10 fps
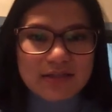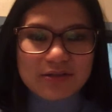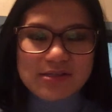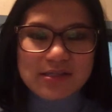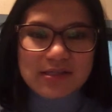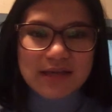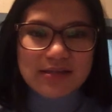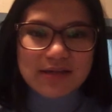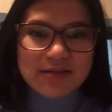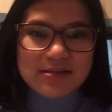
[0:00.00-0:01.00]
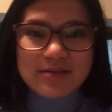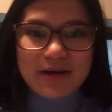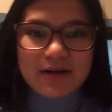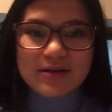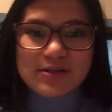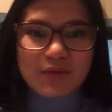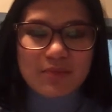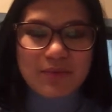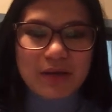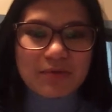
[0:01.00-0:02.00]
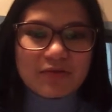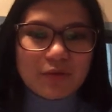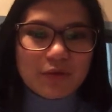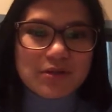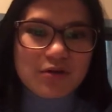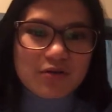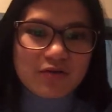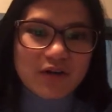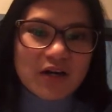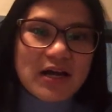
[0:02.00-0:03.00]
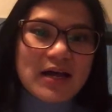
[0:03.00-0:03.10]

You'll see that there are some areas where the paper folds over